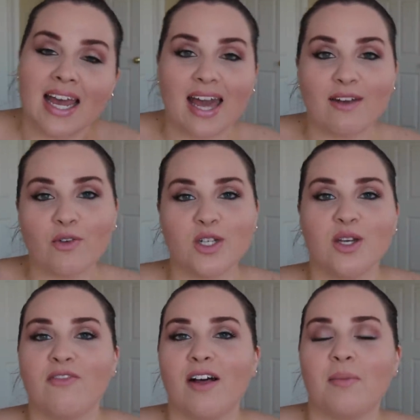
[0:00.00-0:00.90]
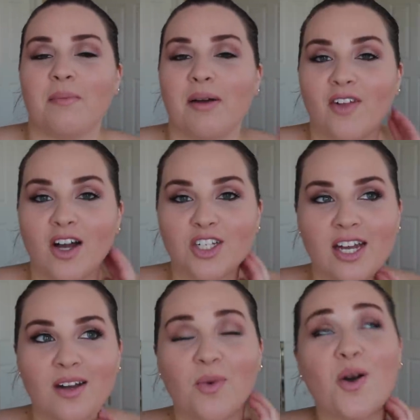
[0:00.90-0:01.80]
And of course you can follow me on my vlog
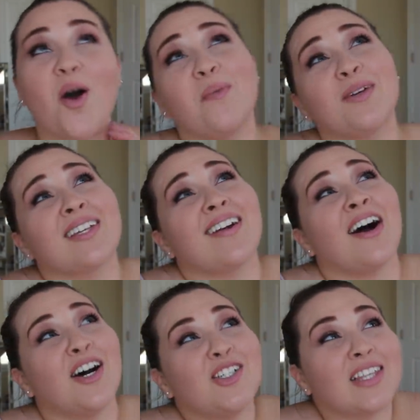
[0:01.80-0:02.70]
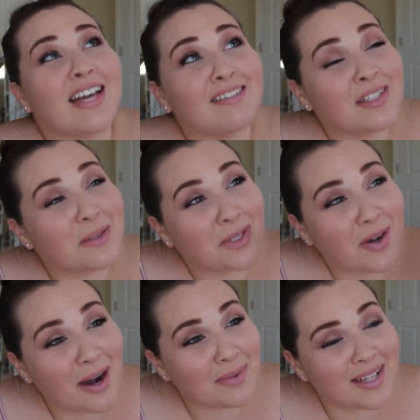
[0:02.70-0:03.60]
channel. We're almost at 100,000
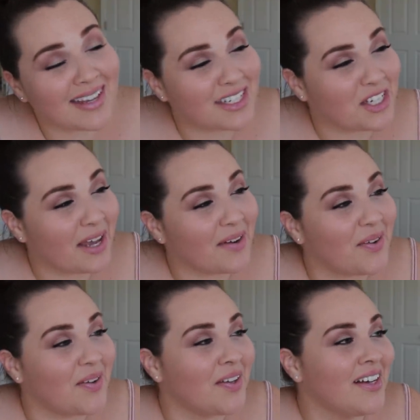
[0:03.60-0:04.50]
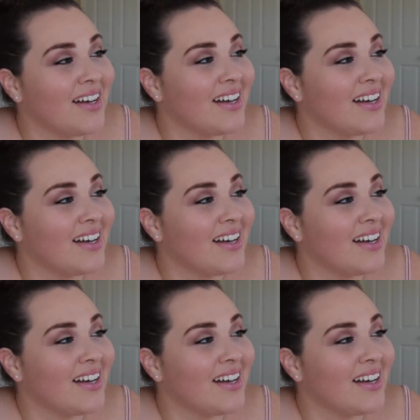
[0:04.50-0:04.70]
subscribers on that channel.